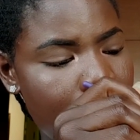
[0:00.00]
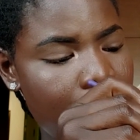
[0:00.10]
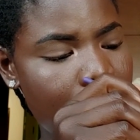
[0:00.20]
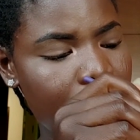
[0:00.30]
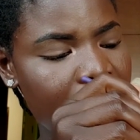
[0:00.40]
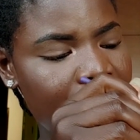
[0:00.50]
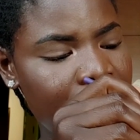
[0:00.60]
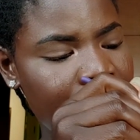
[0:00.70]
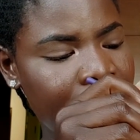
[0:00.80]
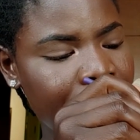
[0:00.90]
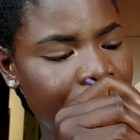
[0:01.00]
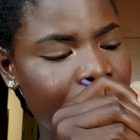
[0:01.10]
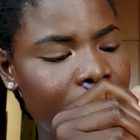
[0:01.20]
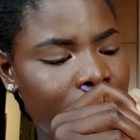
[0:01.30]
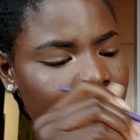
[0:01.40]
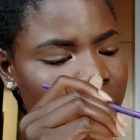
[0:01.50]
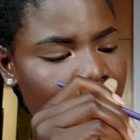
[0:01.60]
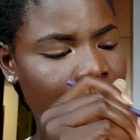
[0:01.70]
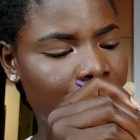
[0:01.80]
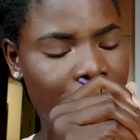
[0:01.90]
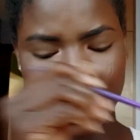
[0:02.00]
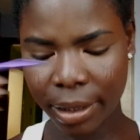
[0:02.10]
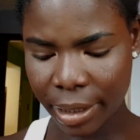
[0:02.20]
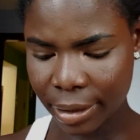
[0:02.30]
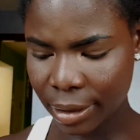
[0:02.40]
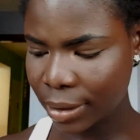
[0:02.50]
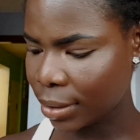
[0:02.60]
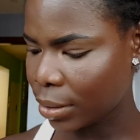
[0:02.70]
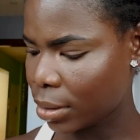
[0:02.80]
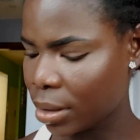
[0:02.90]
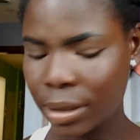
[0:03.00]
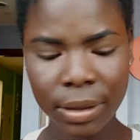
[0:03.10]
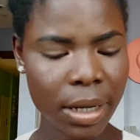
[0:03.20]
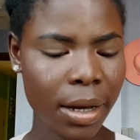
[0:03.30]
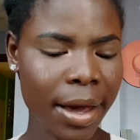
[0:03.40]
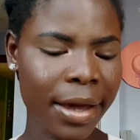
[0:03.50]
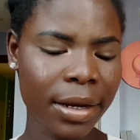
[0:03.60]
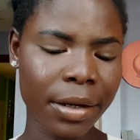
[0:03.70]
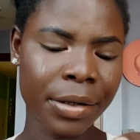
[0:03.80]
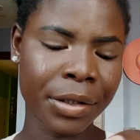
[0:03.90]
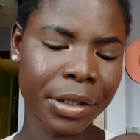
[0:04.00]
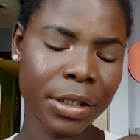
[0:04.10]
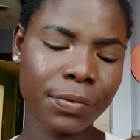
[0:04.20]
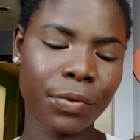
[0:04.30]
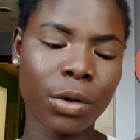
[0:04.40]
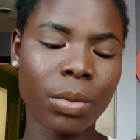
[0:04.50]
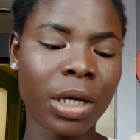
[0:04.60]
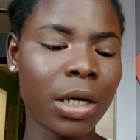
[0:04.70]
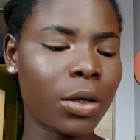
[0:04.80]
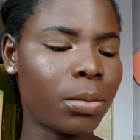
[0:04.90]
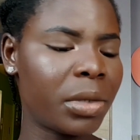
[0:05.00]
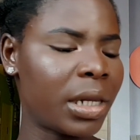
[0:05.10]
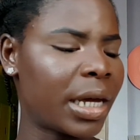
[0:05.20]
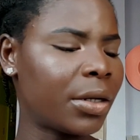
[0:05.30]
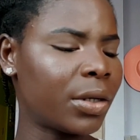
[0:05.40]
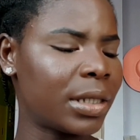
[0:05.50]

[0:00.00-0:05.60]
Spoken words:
apply liner. Okay, and this eyeliner is from Kiko Milano.